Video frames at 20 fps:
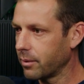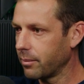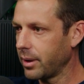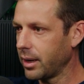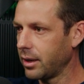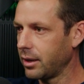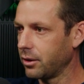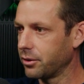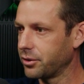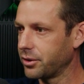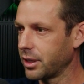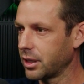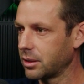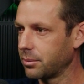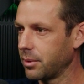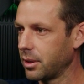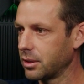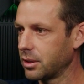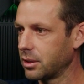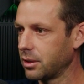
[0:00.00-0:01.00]
me 6
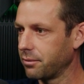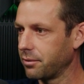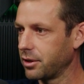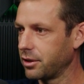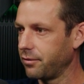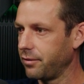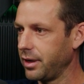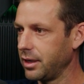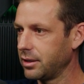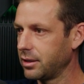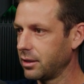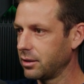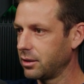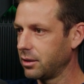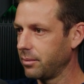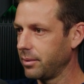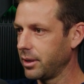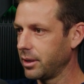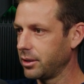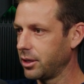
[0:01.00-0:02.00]
months of this visa to
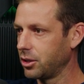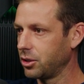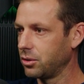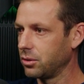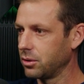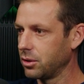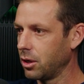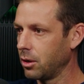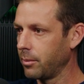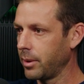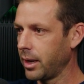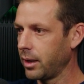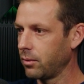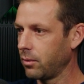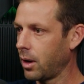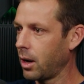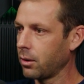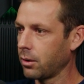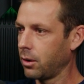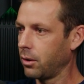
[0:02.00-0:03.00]
be a digital nomad.
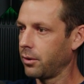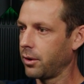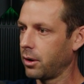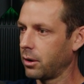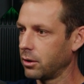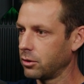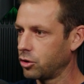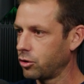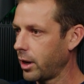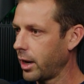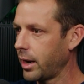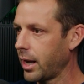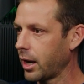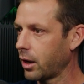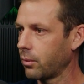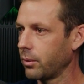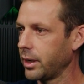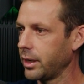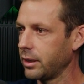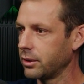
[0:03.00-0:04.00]
Well, I'll go there and trade
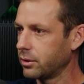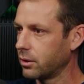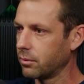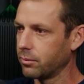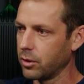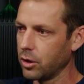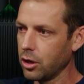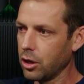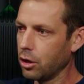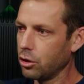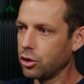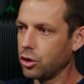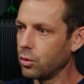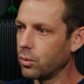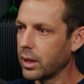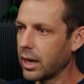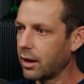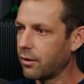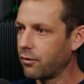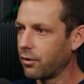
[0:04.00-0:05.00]
equities or do
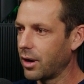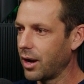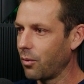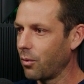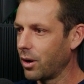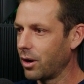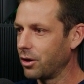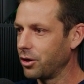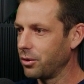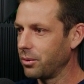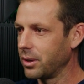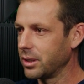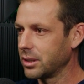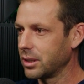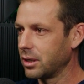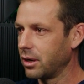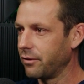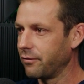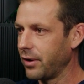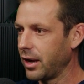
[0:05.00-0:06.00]
whatever I want to do as
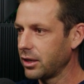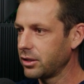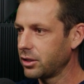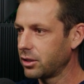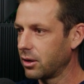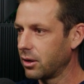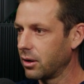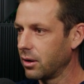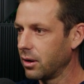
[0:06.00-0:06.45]
an investor.